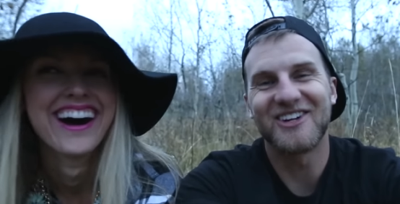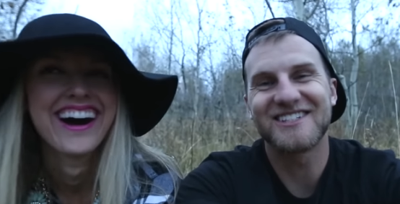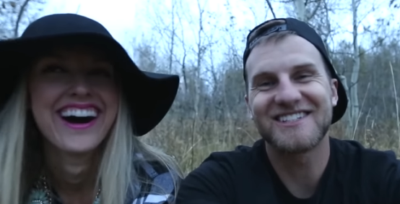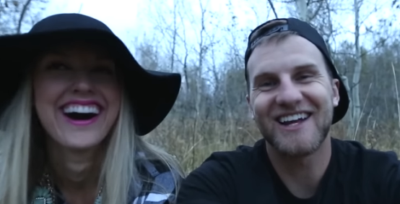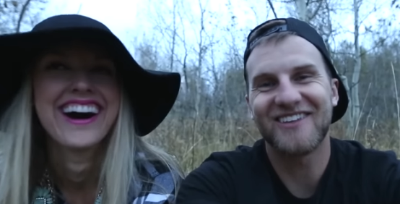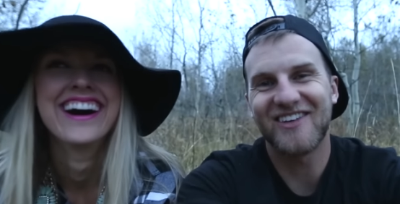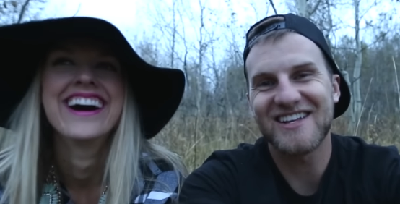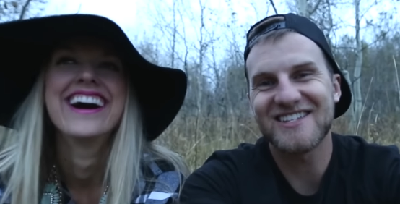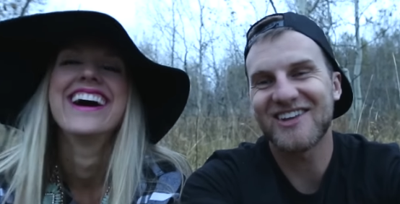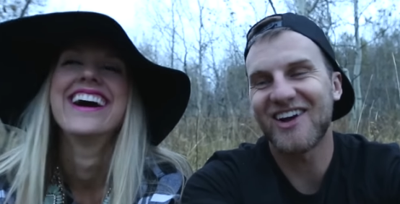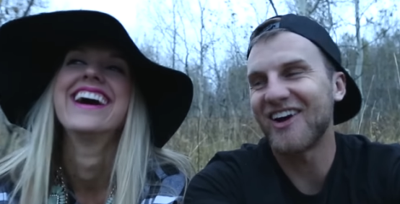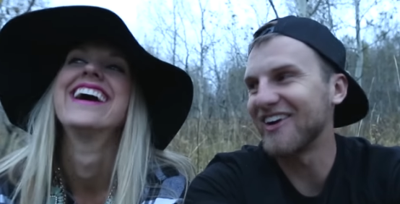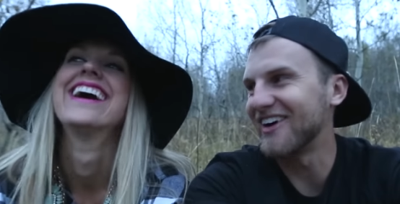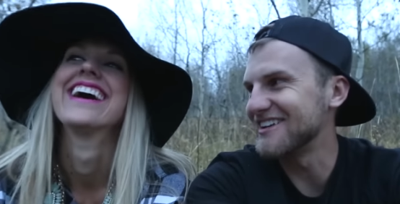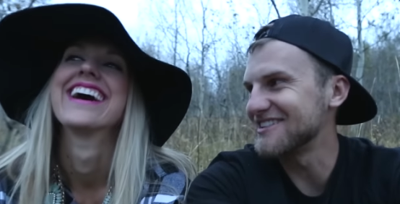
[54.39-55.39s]
Speaker 1: first time I
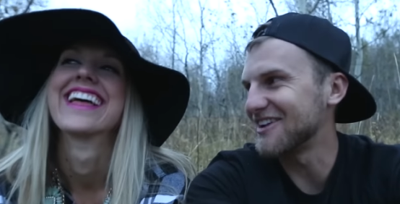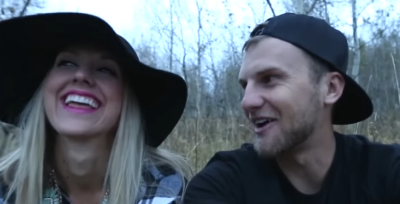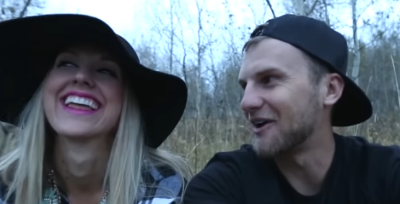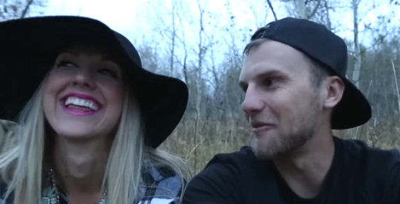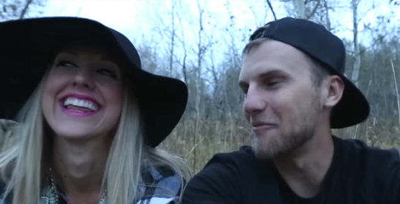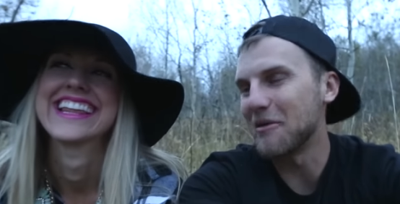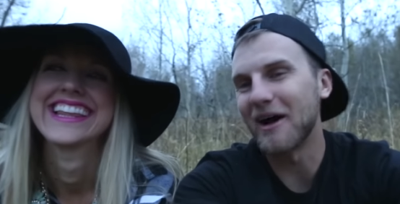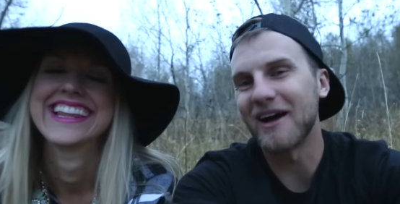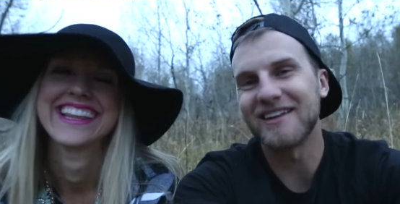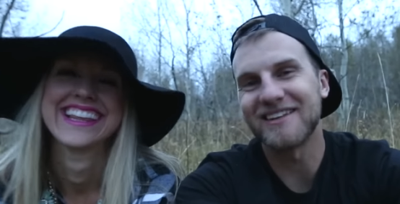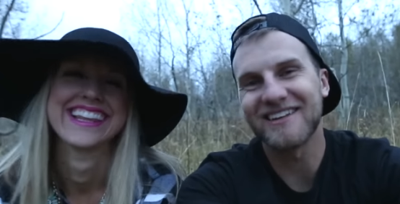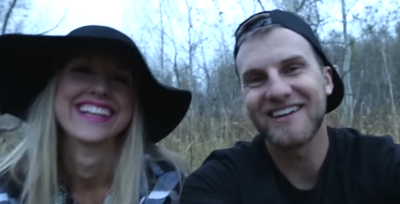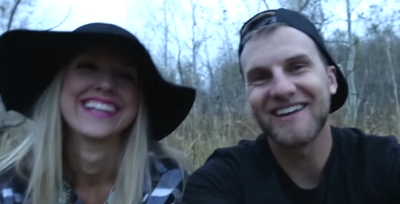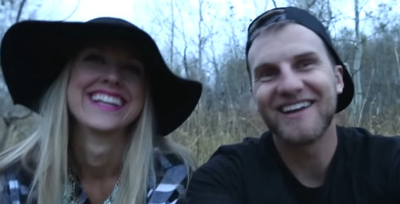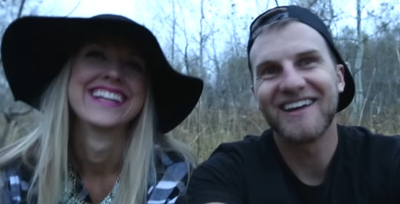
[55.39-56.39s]
saw her, I saw her butt.
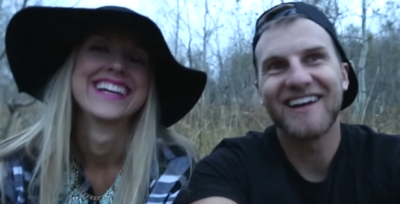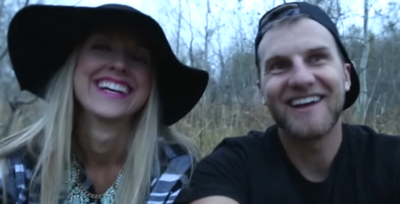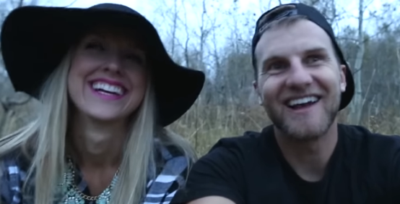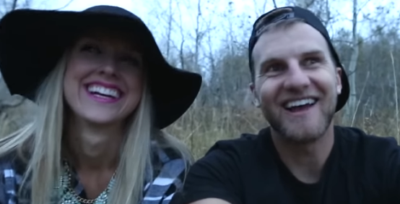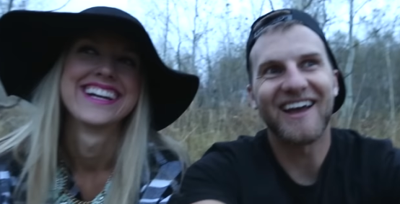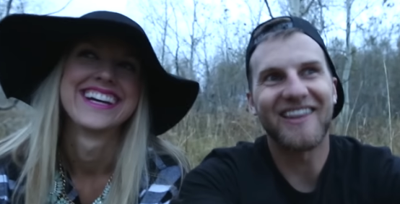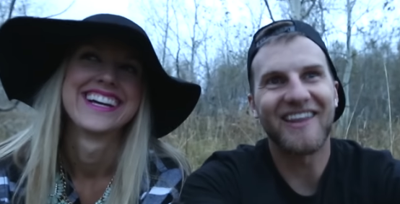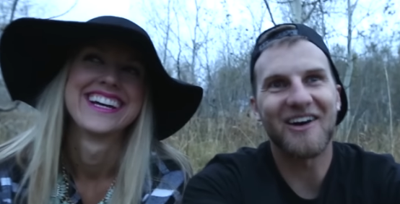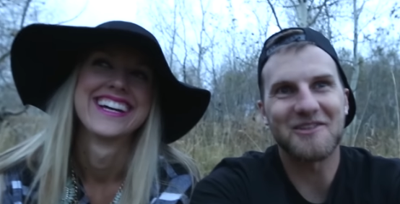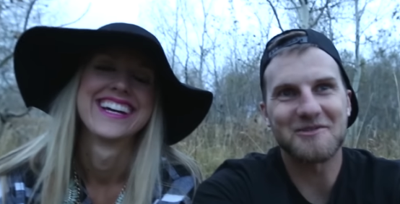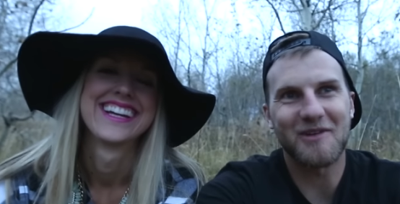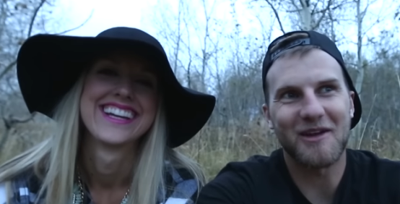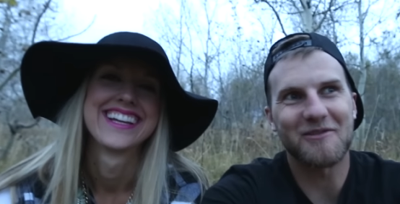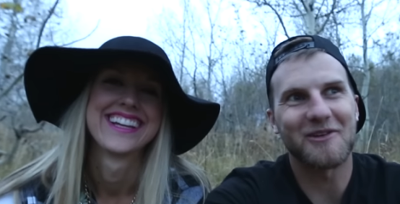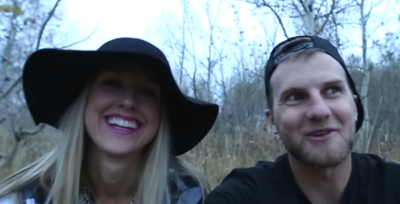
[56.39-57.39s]
And that
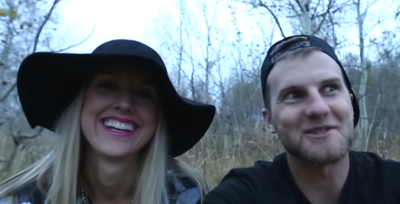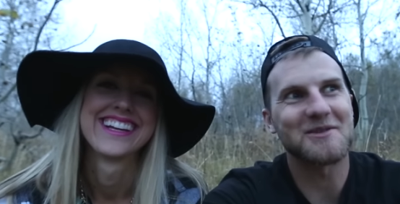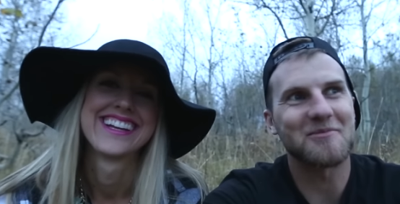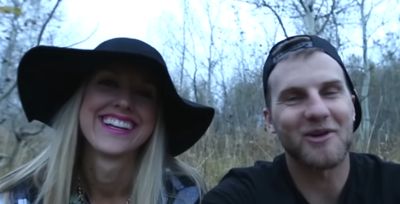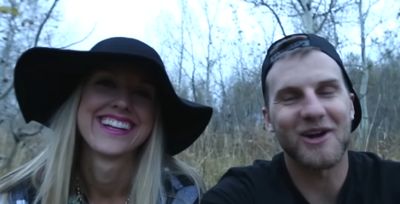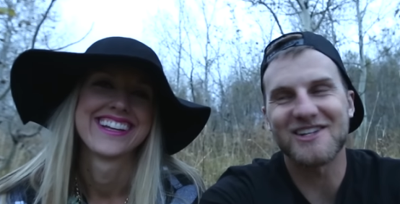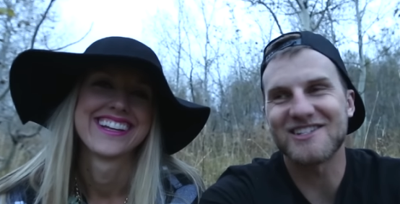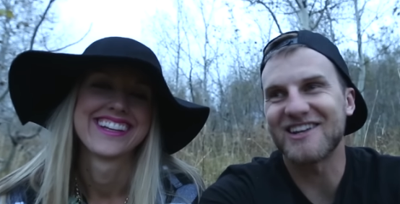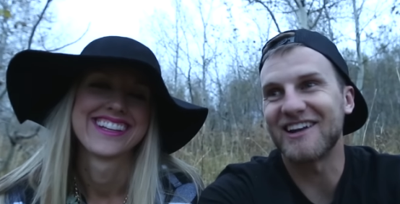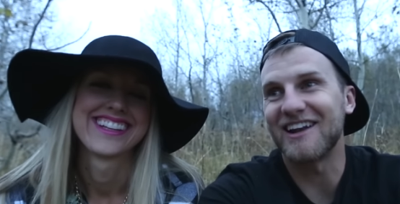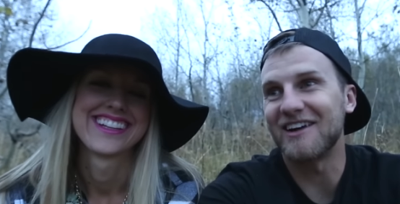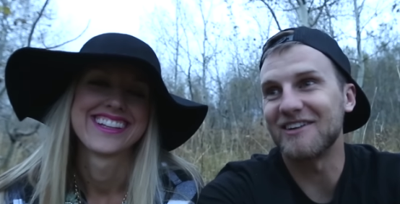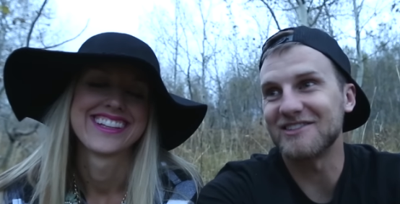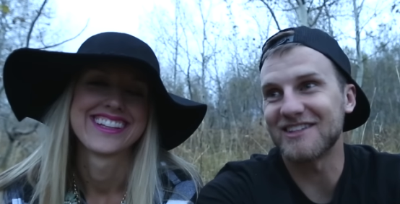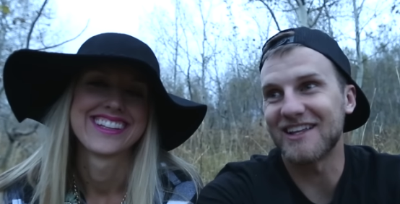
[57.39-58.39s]
was my first impression, and
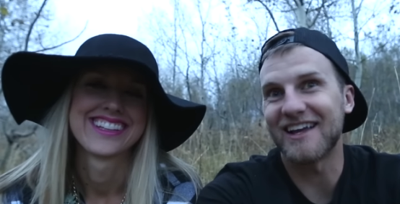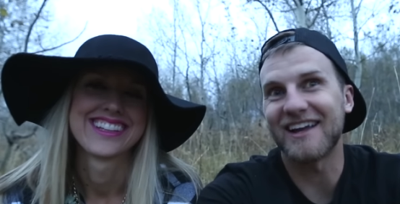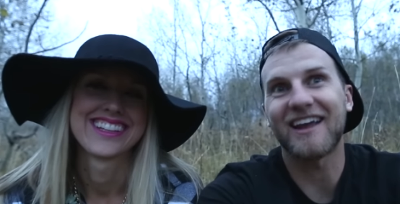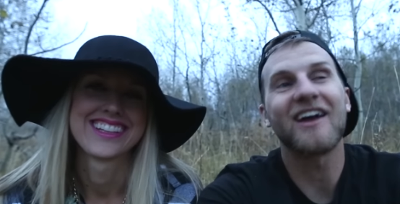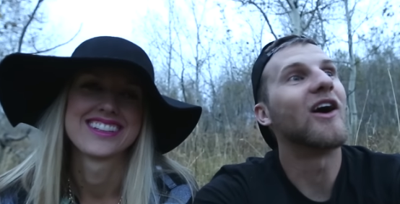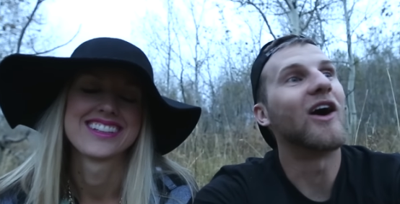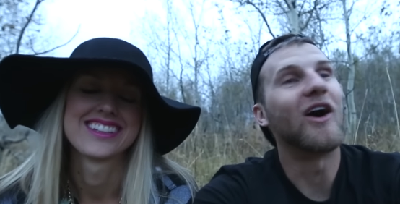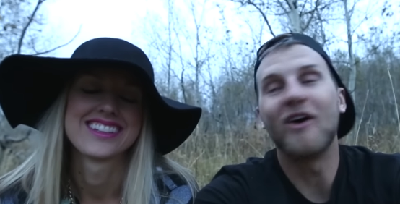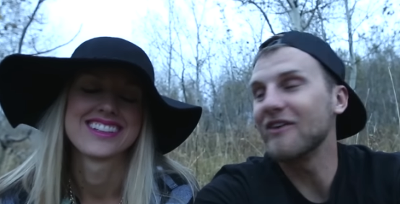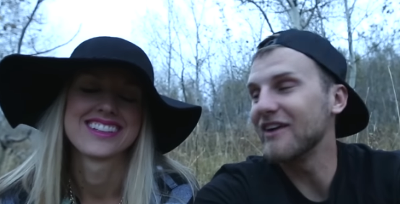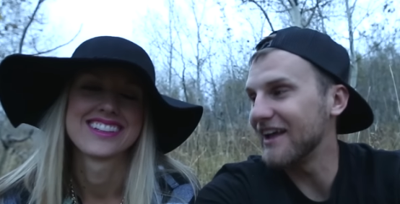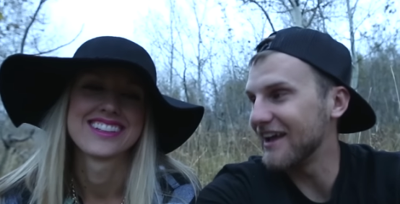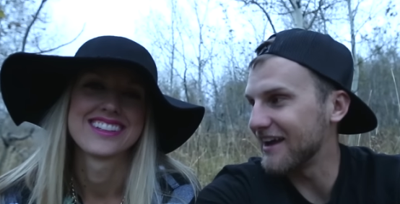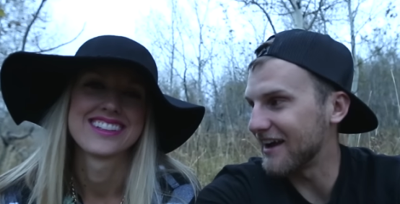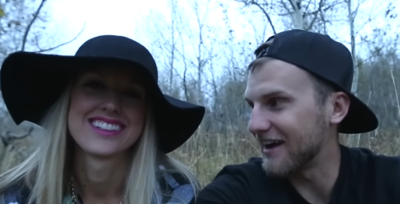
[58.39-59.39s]
I was like, oh
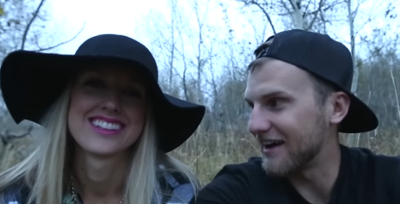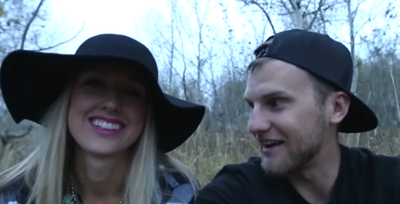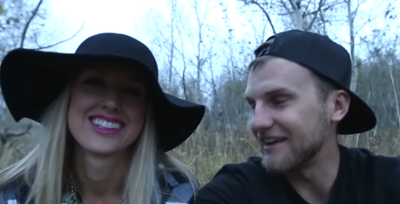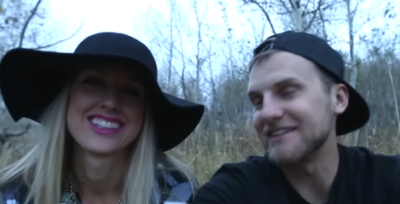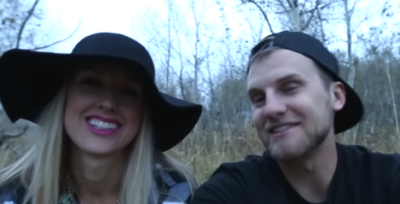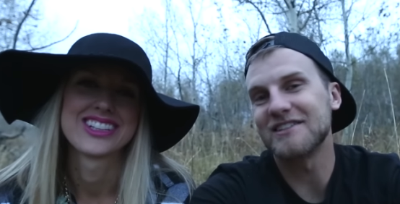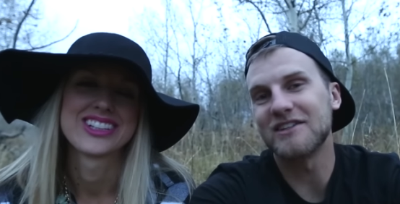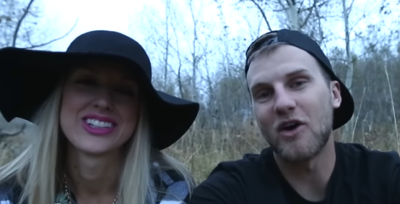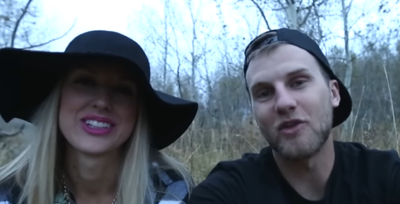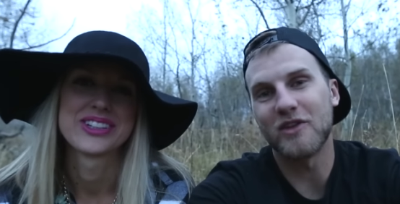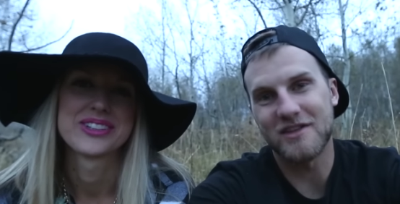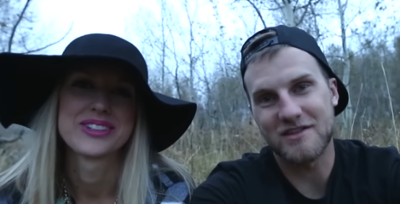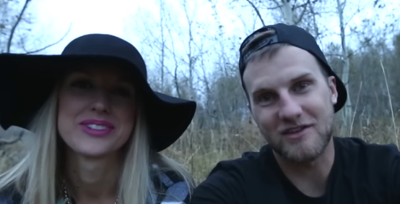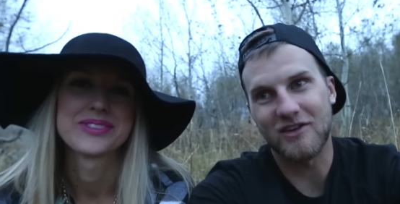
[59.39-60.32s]
dang, I gotta get to know this